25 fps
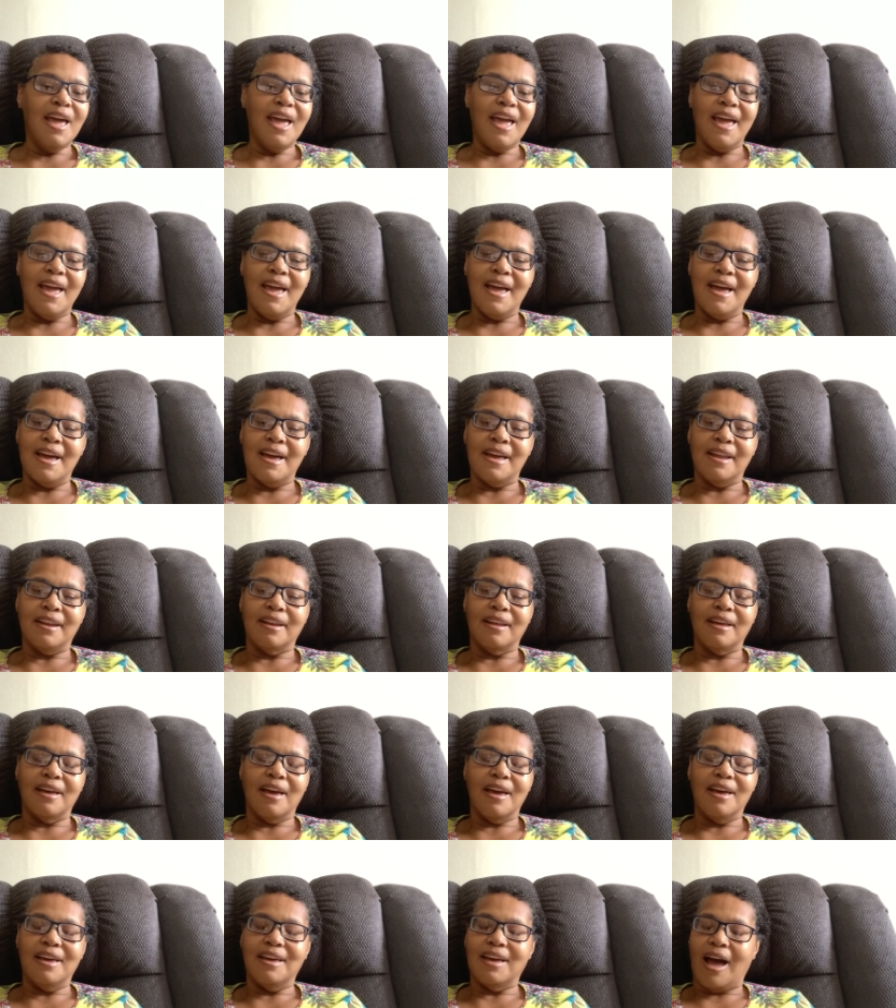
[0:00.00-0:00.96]
And
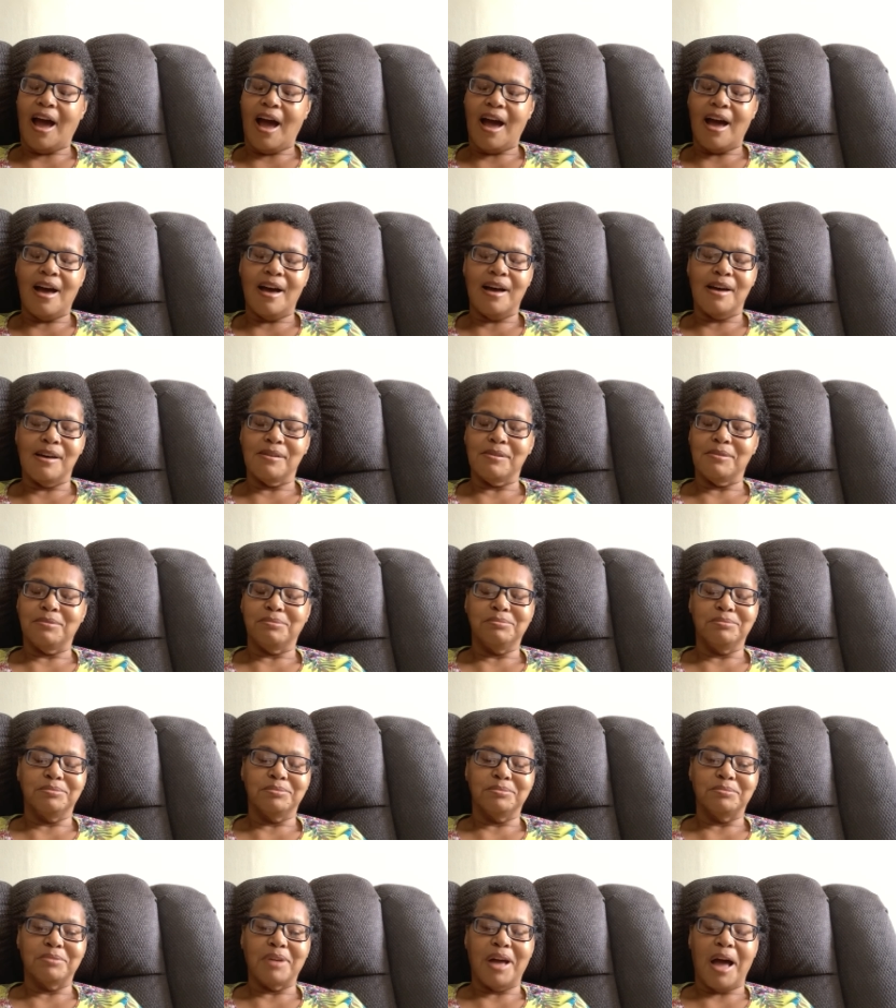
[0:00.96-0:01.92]
I'll, uh,
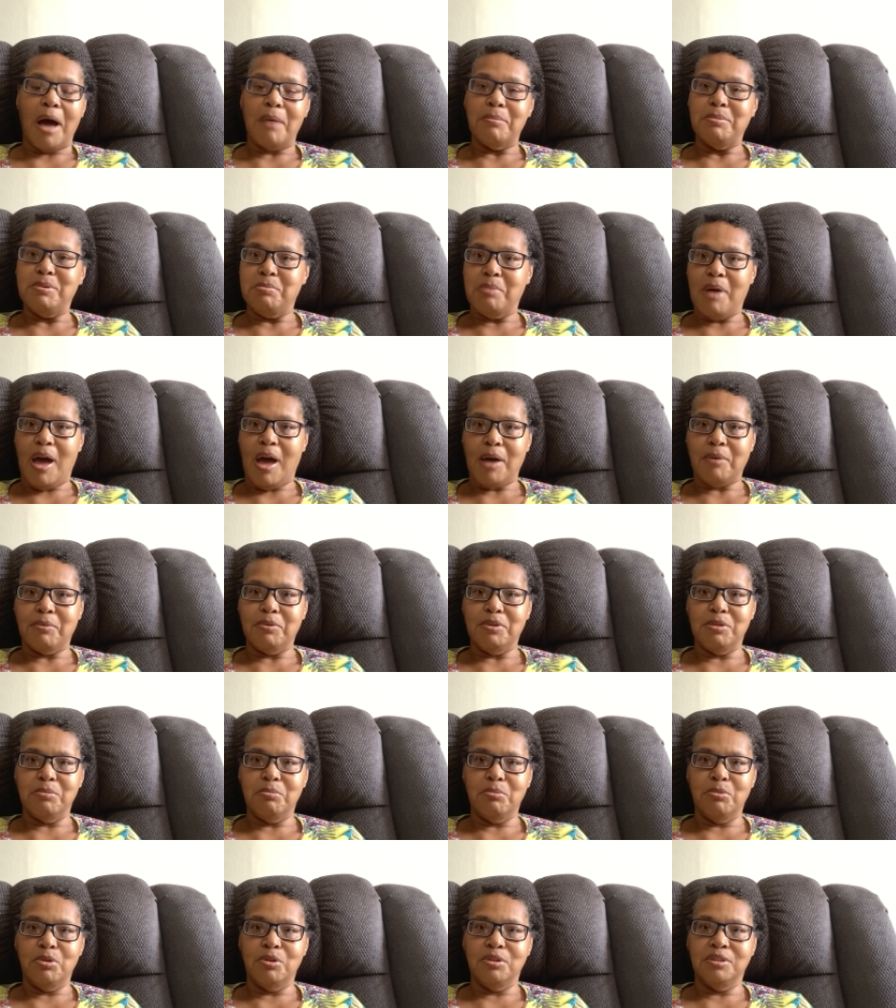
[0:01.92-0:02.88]
I'll be back with
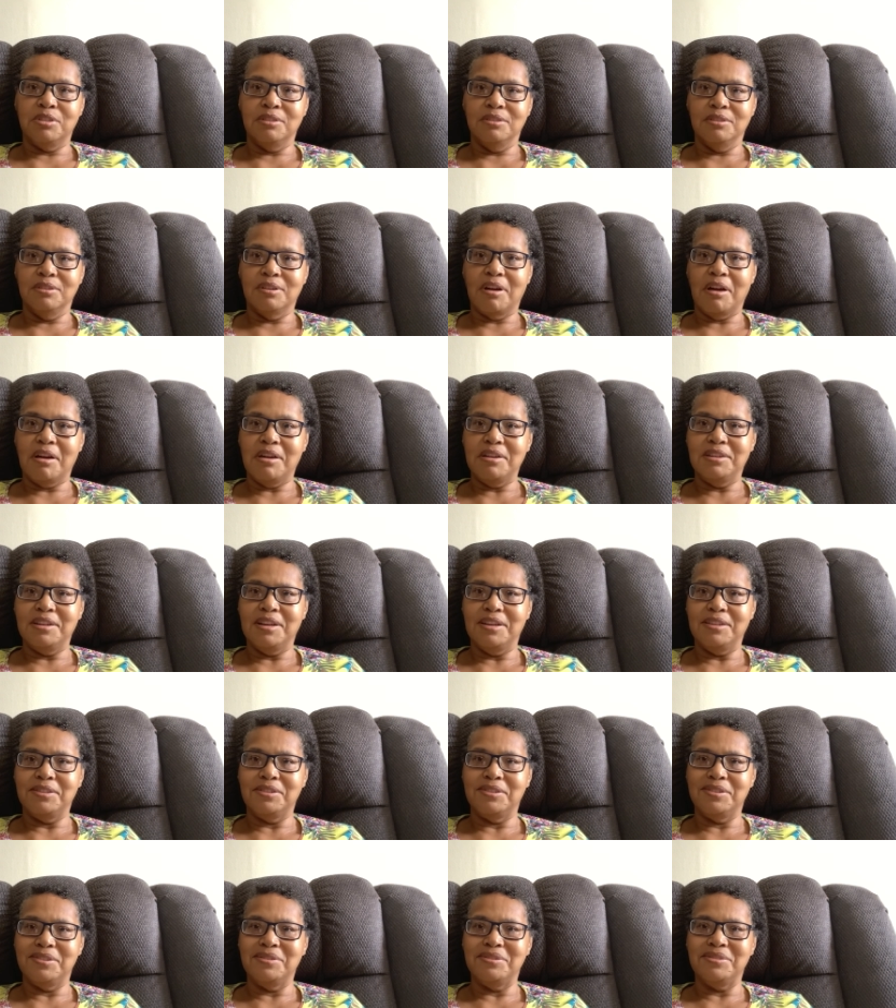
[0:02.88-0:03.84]
more content
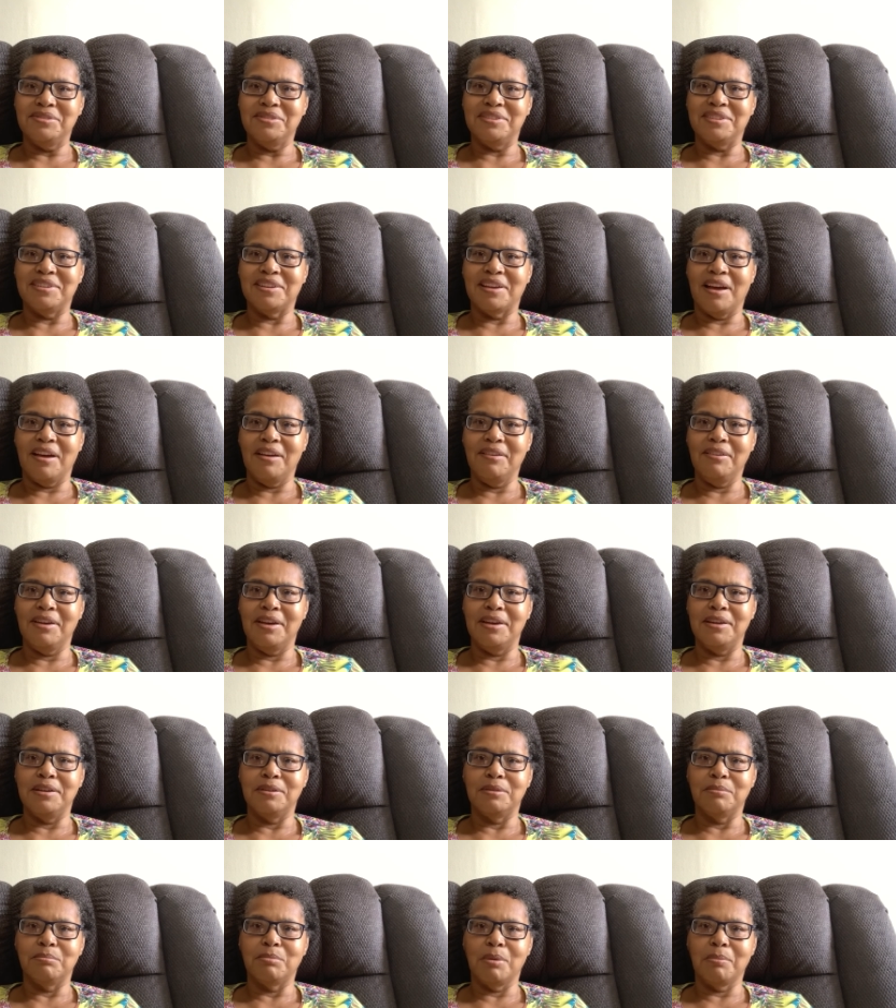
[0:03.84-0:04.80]
soon. All
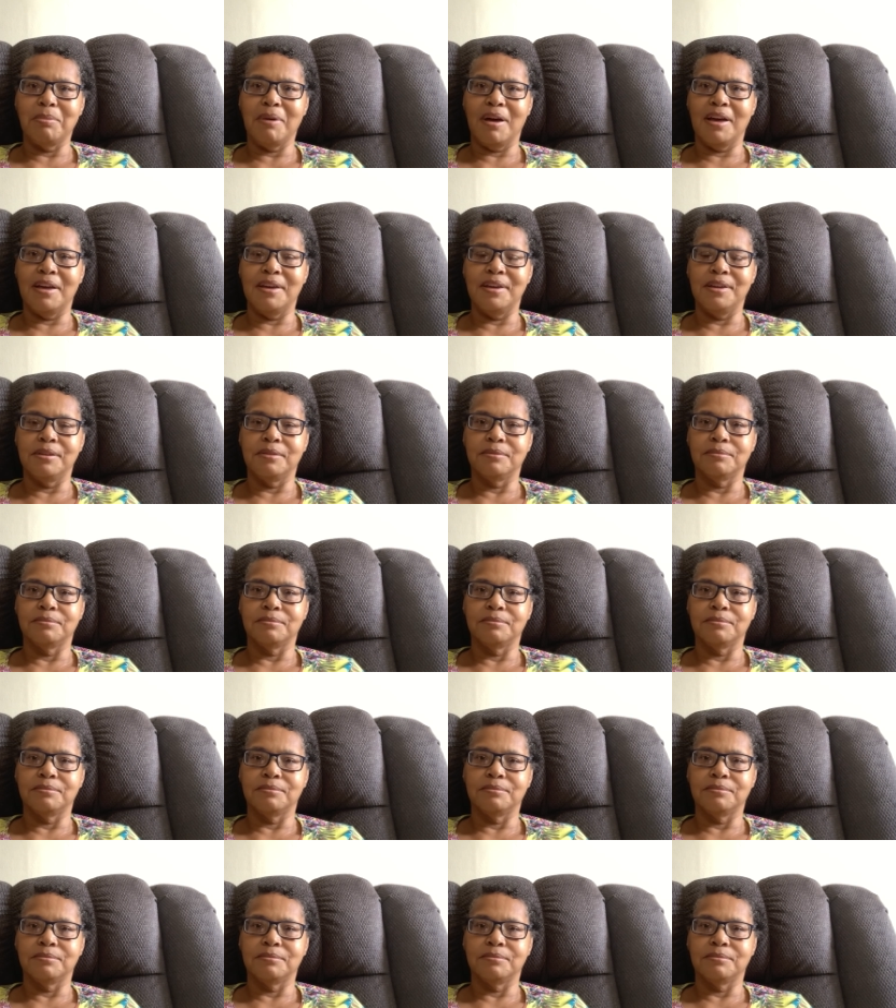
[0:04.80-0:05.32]
right. Bye bye.